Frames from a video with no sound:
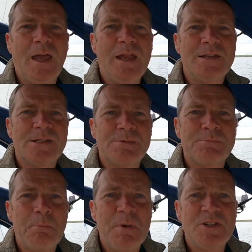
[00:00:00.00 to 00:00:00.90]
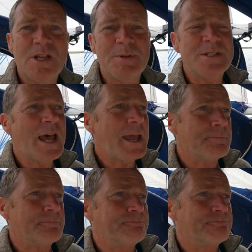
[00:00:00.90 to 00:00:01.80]
It's midsummer's
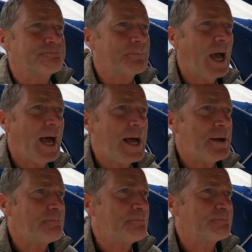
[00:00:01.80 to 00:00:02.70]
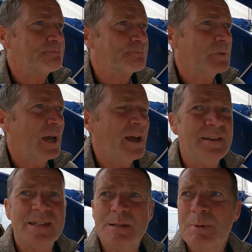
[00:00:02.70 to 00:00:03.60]
day,
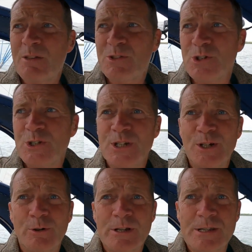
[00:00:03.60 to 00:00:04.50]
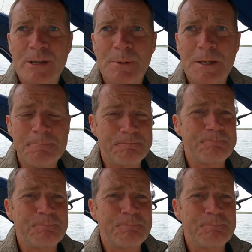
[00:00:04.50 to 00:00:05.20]
and it's about 13 degrees up here.